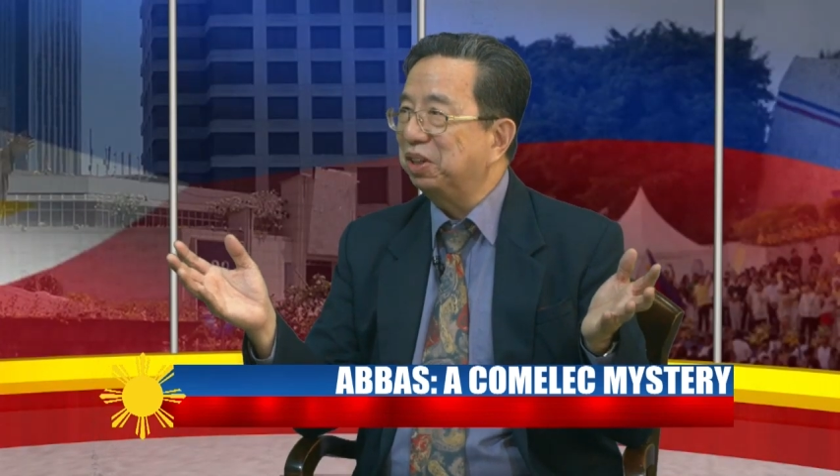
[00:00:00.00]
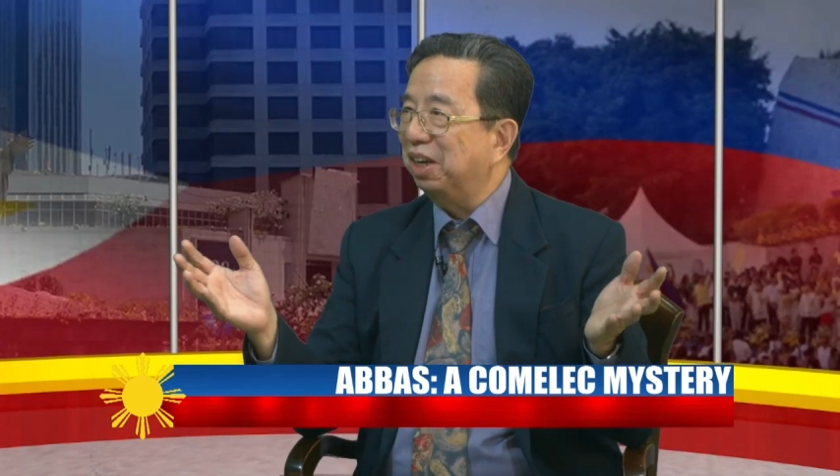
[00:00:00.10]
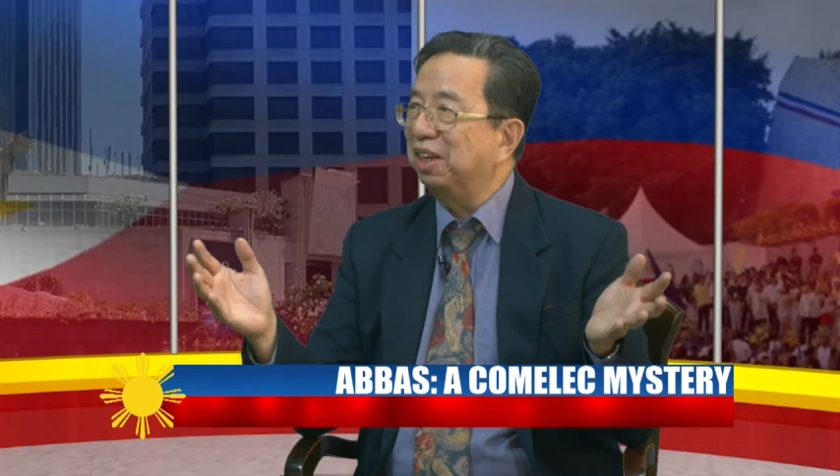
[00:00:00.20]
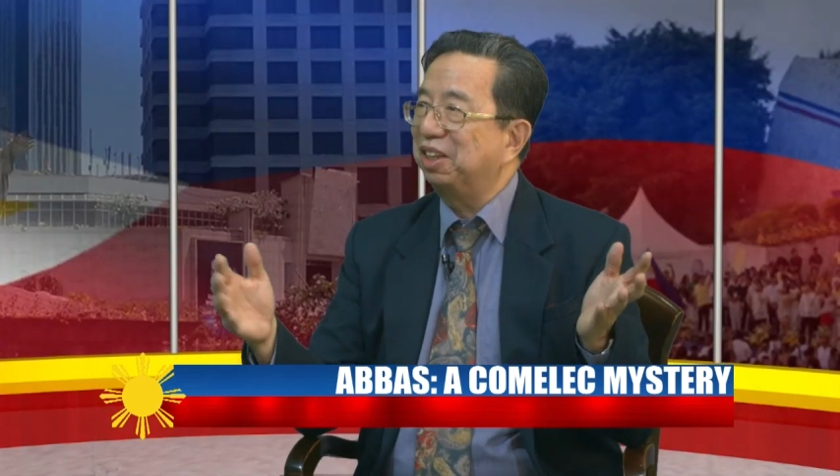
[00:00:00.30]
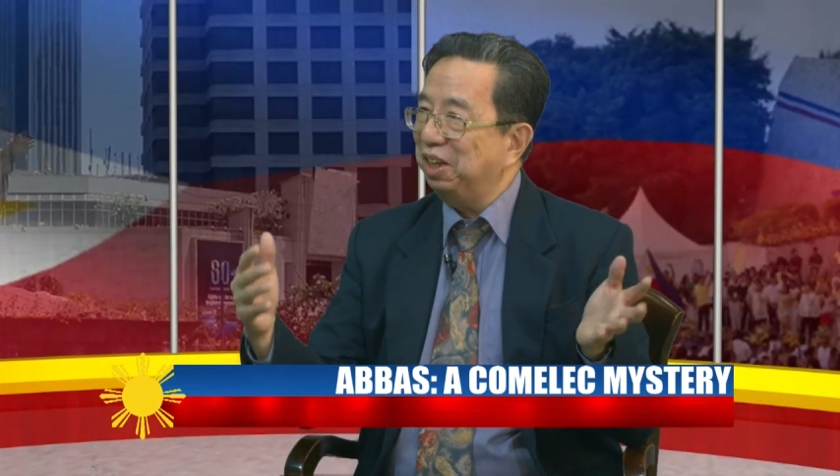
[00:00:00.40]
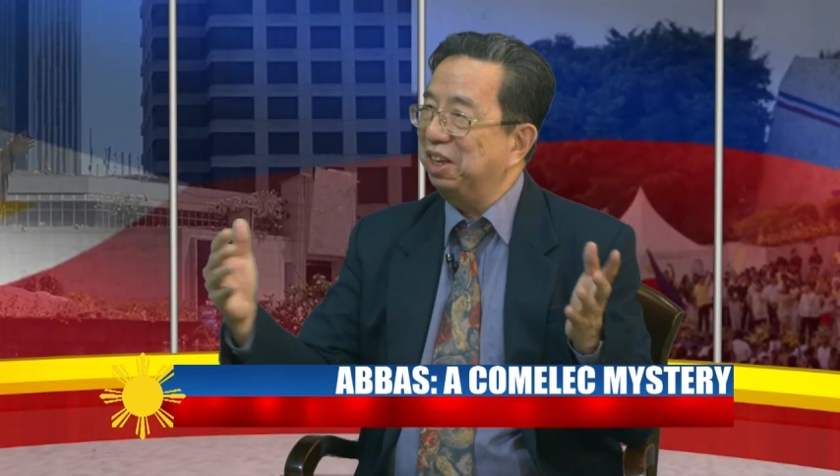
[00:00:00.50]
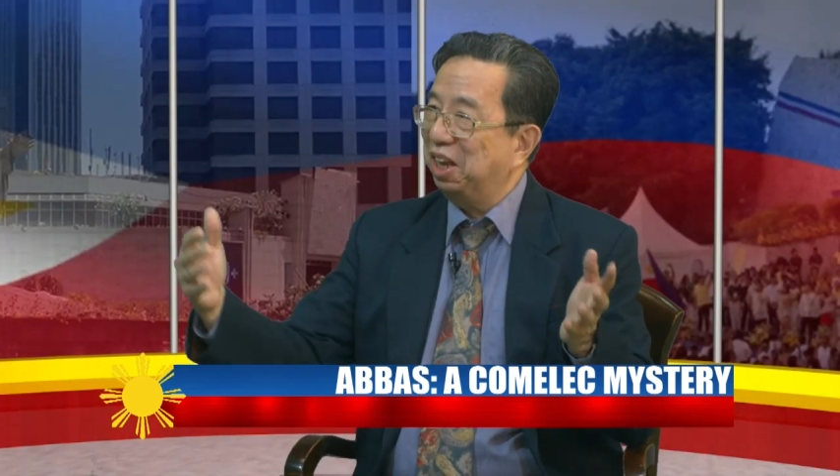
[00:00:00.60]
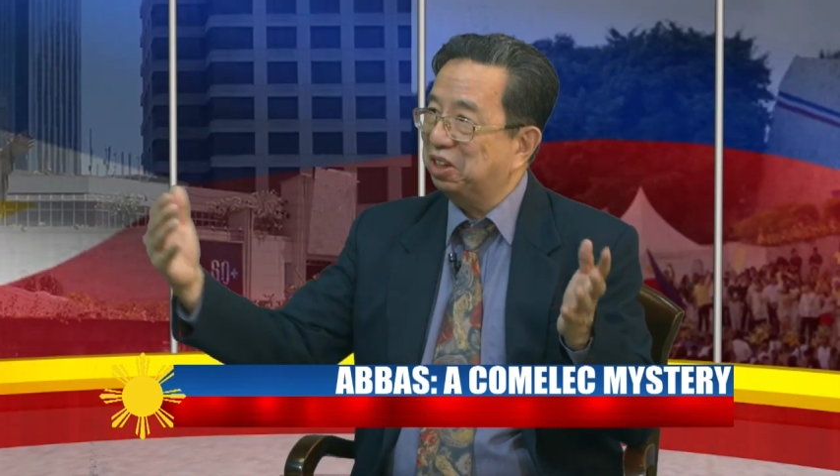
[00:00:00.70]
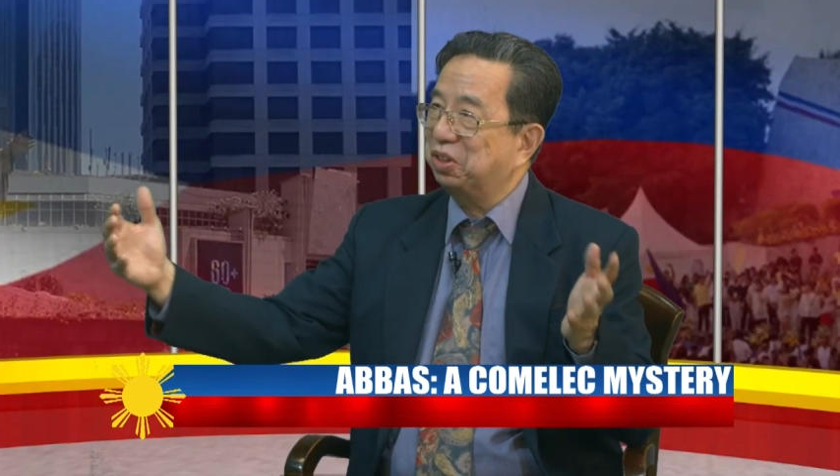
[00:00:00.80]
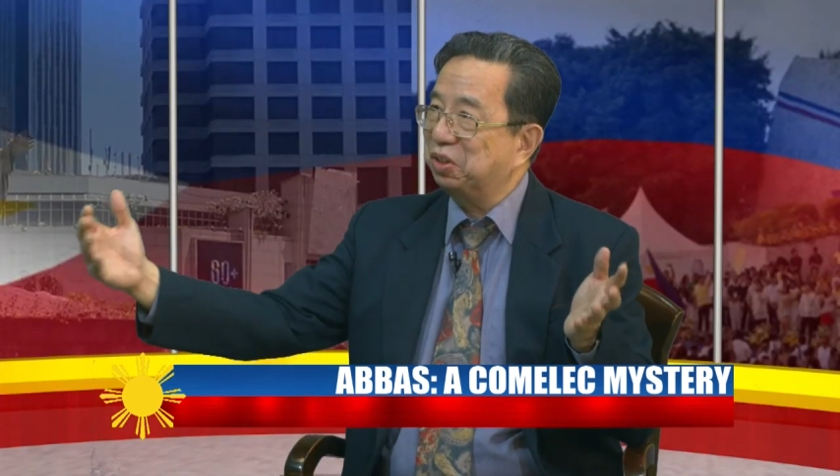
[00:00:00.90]
the
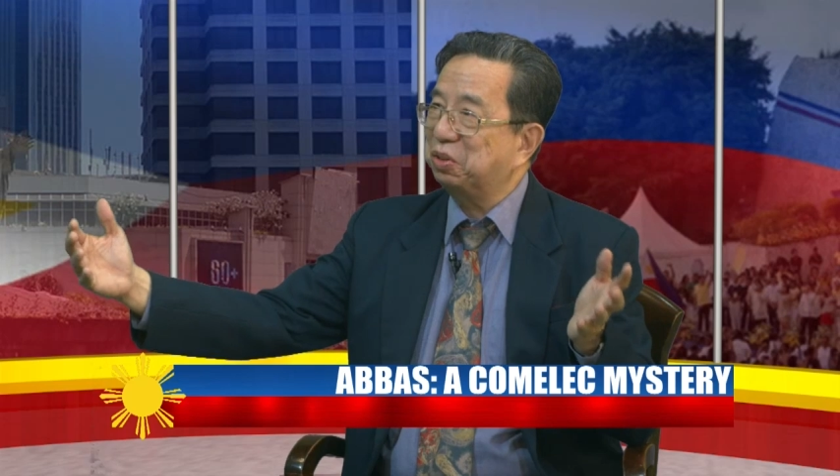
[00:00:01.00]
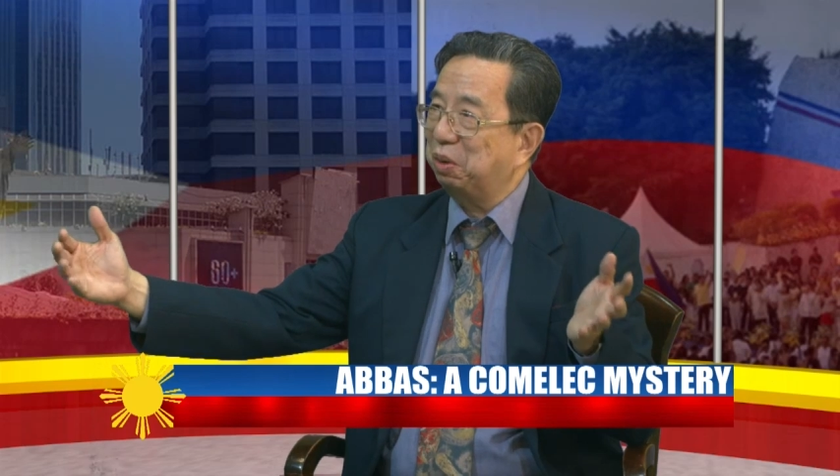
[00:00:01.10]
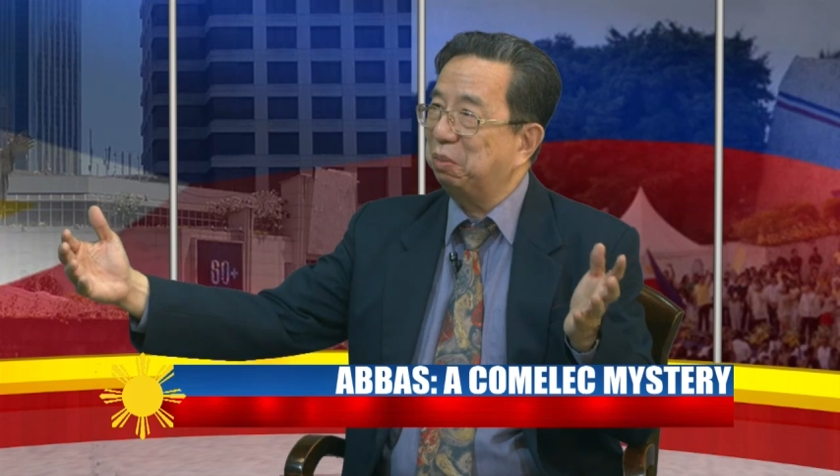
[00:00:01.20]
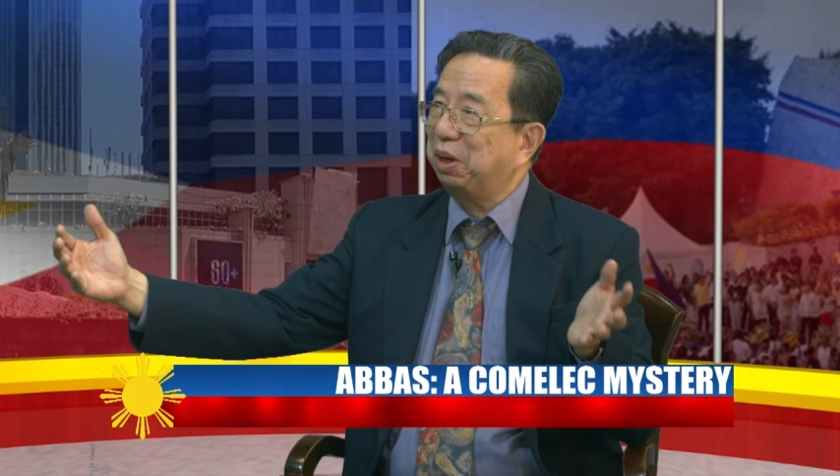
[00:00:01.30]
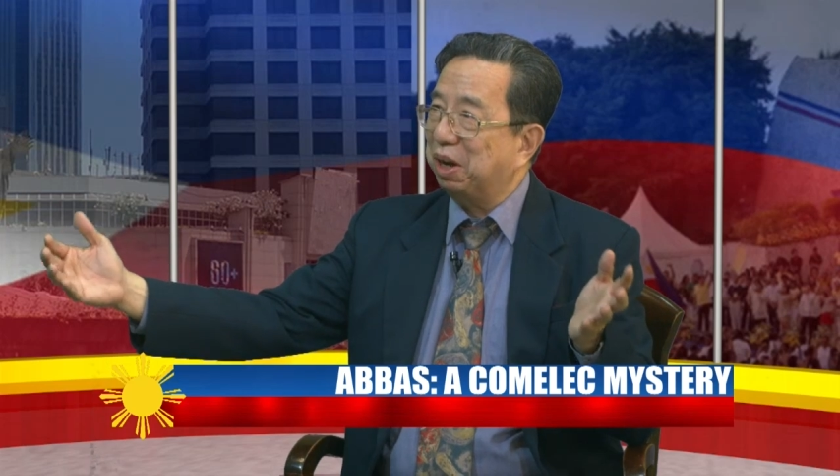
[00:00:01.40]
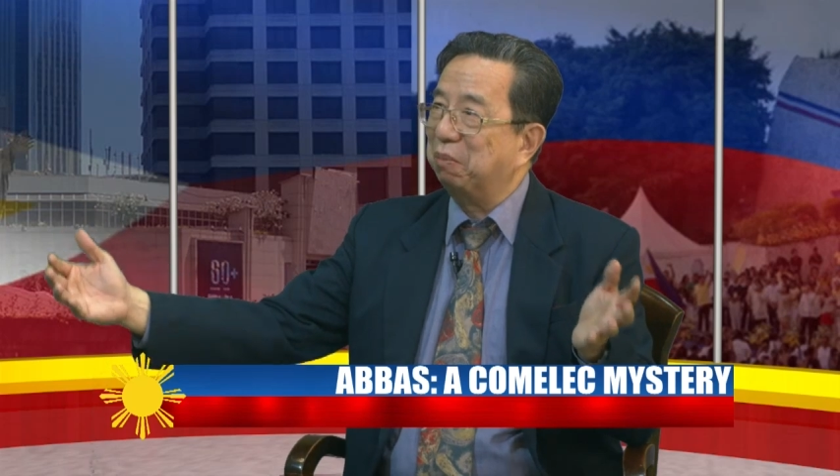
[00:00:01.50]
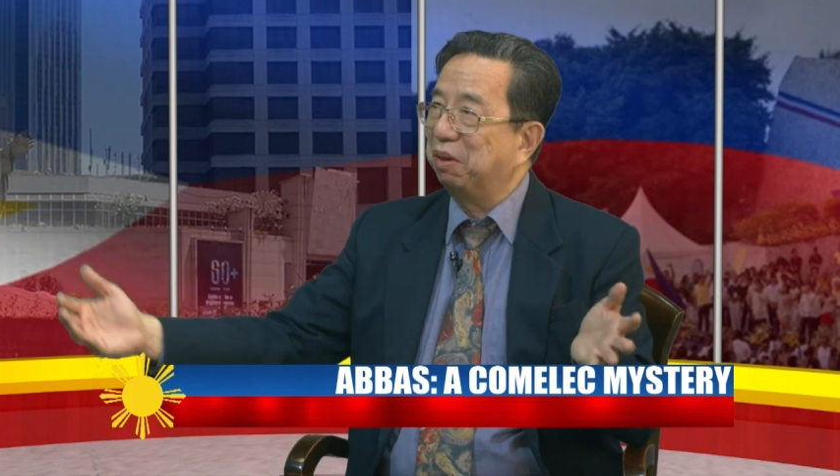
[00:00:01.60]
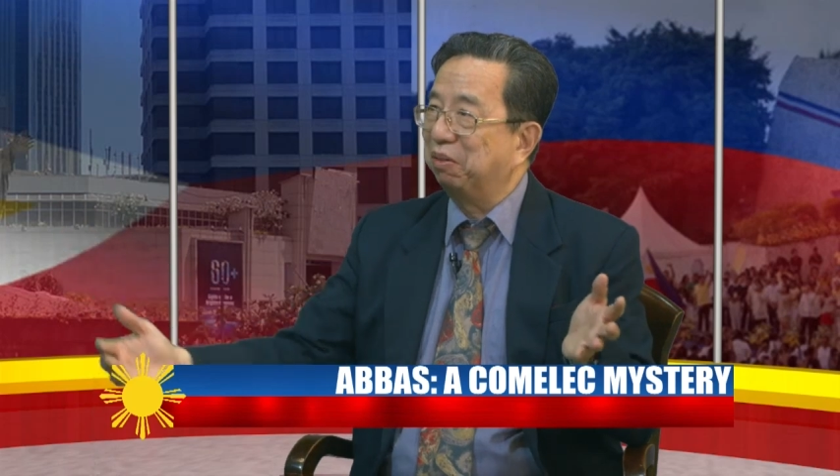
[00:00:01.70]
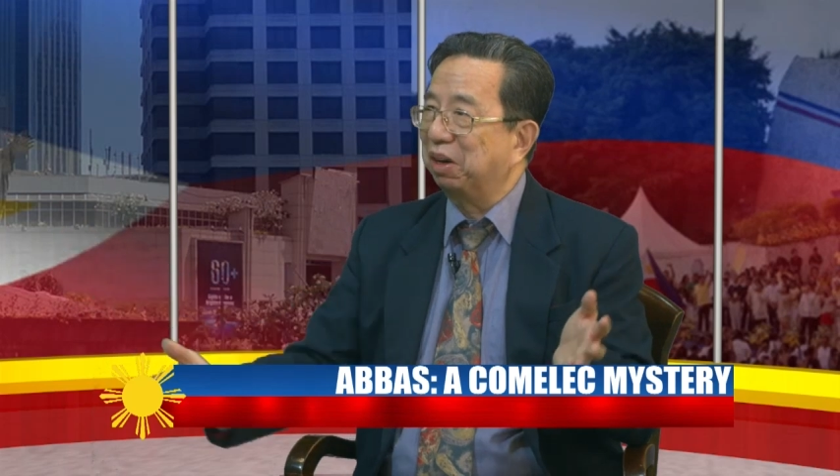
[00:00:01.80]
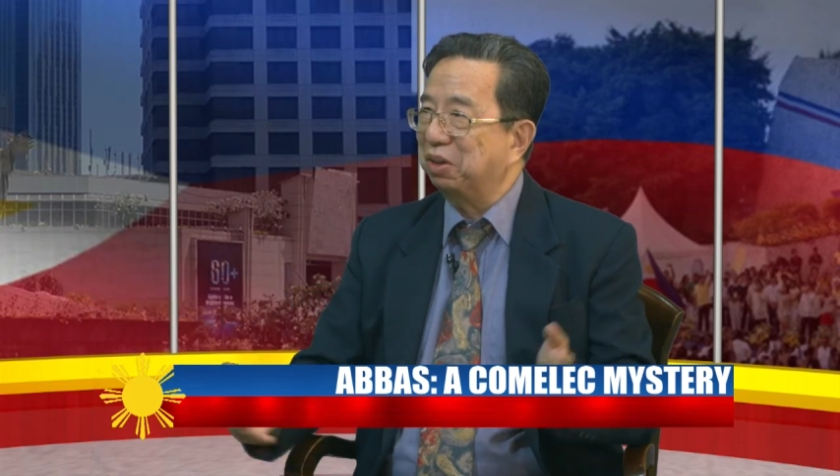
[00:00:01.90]
elections will be
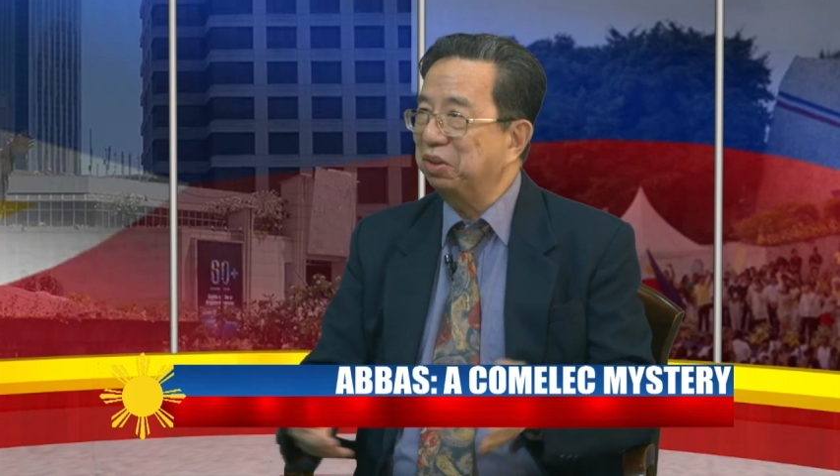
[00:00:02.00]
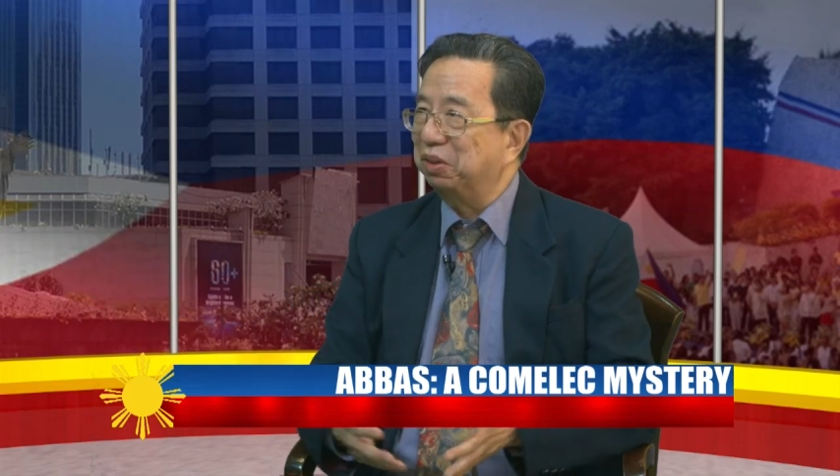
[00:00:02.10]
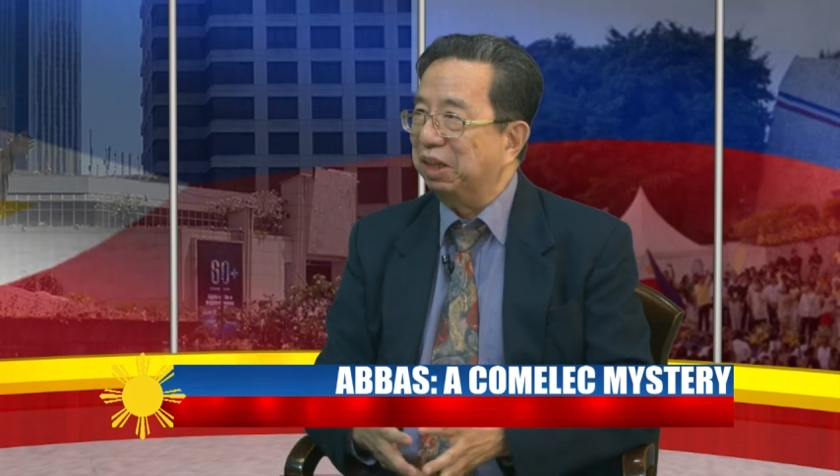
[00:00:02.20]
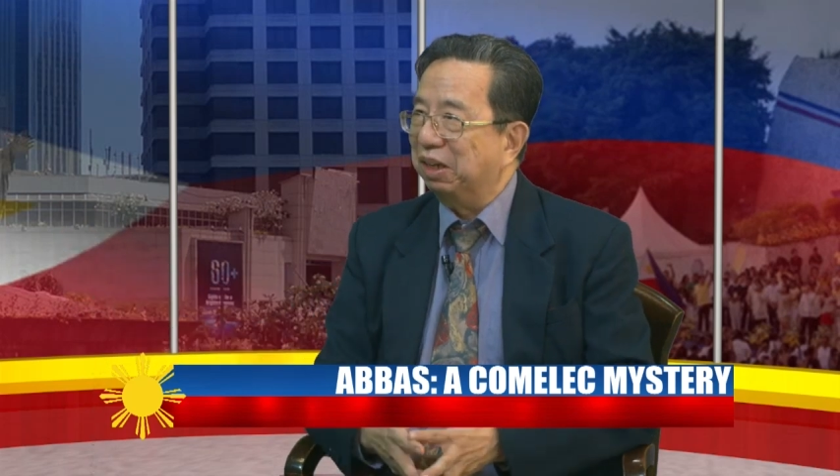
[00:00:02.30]
coming very soon.